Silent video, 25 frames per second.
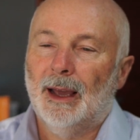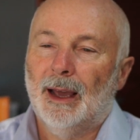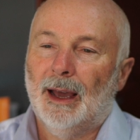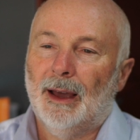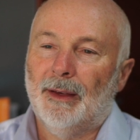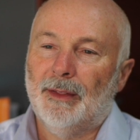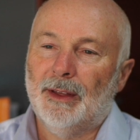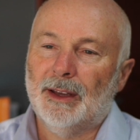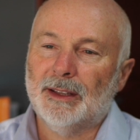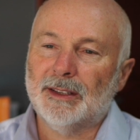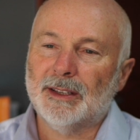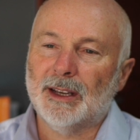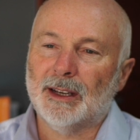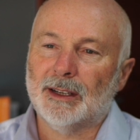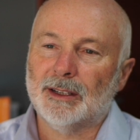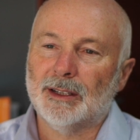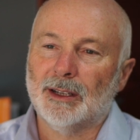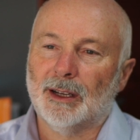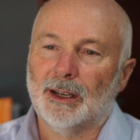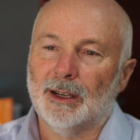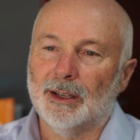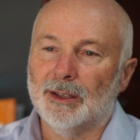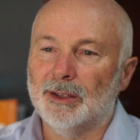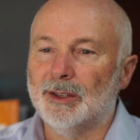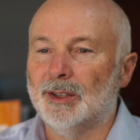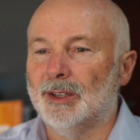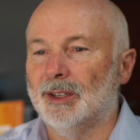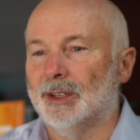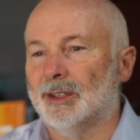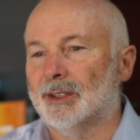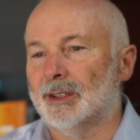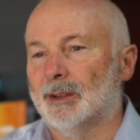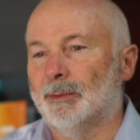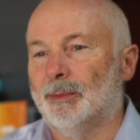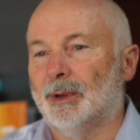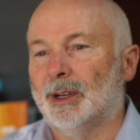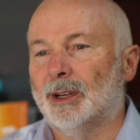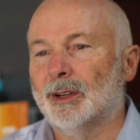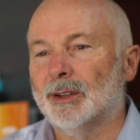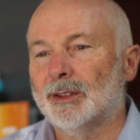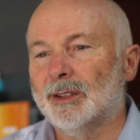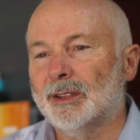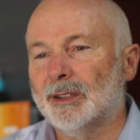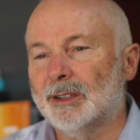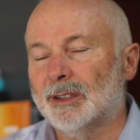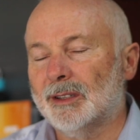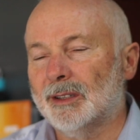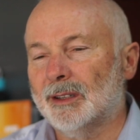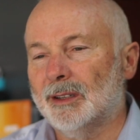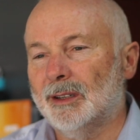And that's actually consistent, because
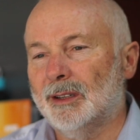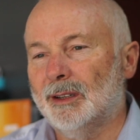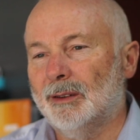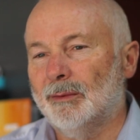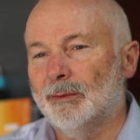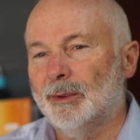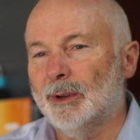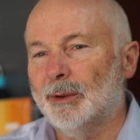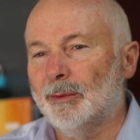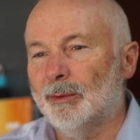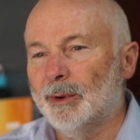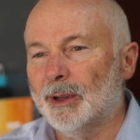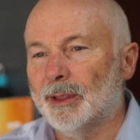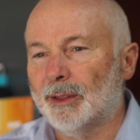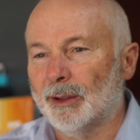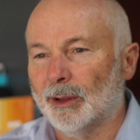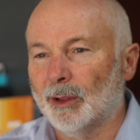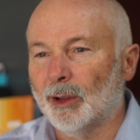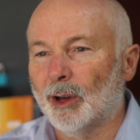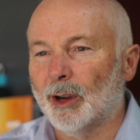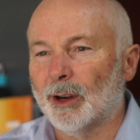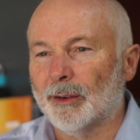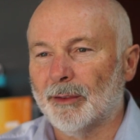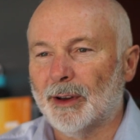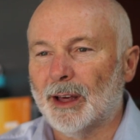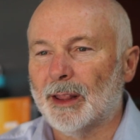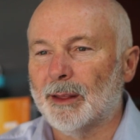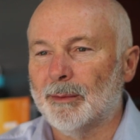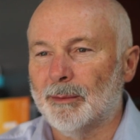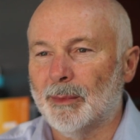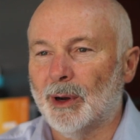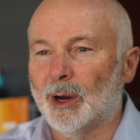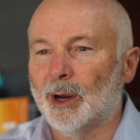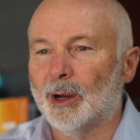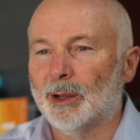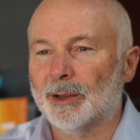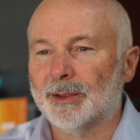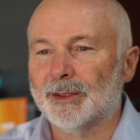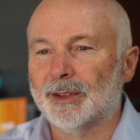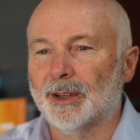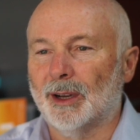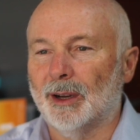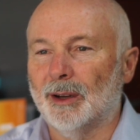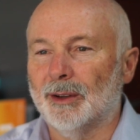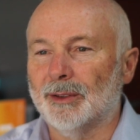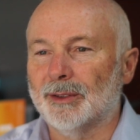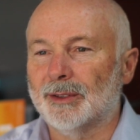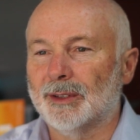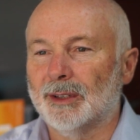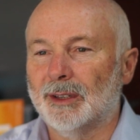it's with a lot of other
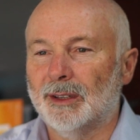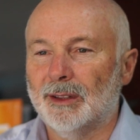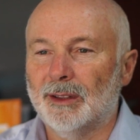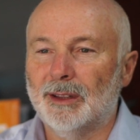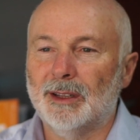milestones.